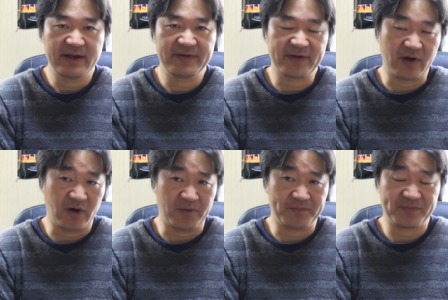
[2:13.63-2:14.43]

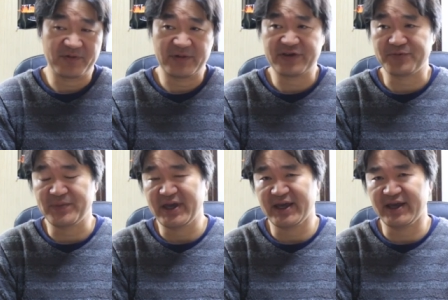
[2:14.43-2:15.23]
so which
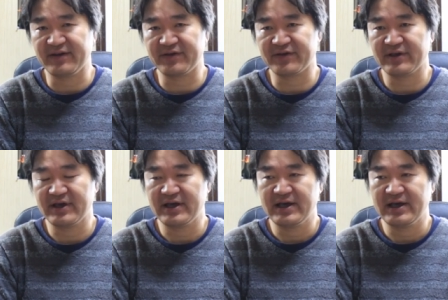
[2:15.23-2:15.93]
means